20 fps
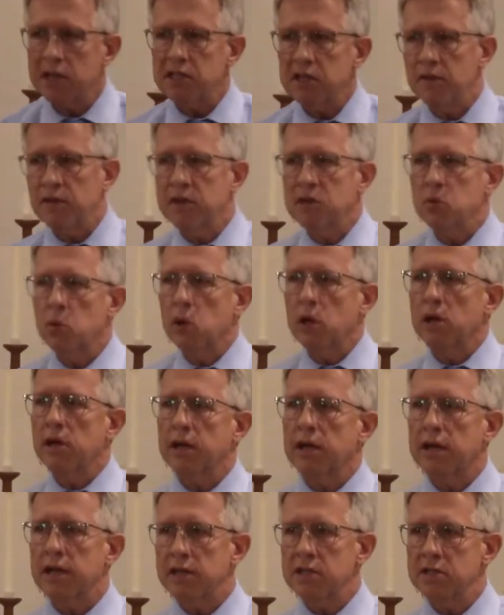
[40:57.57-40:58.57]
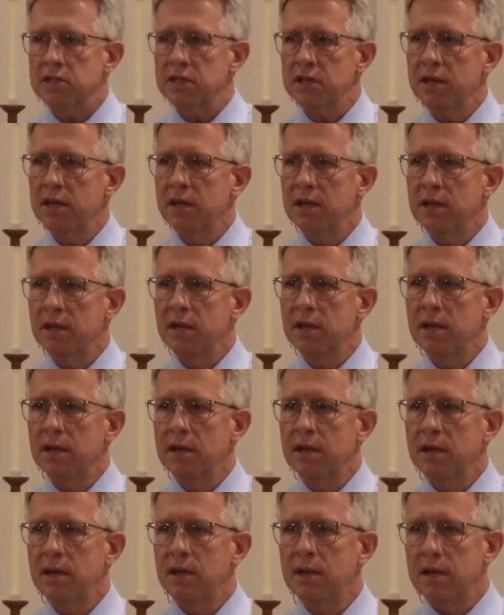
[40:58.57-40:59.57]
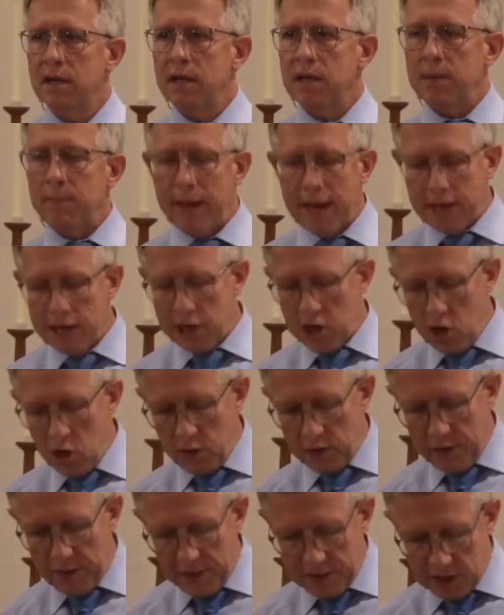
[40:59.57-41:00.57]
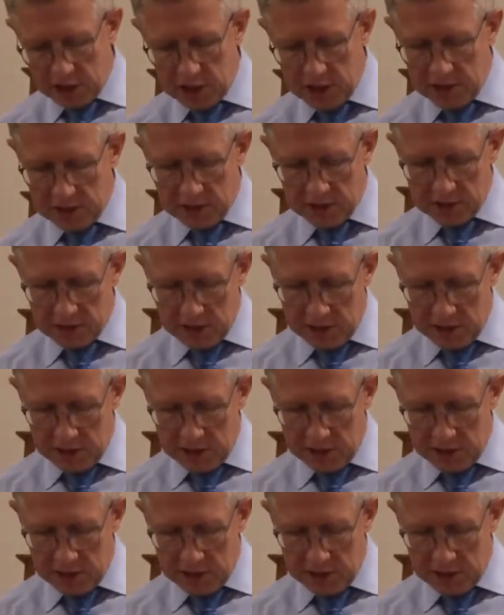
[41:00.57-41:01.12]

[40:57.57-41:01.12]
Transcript: of his willingness, he made it known that this Jesus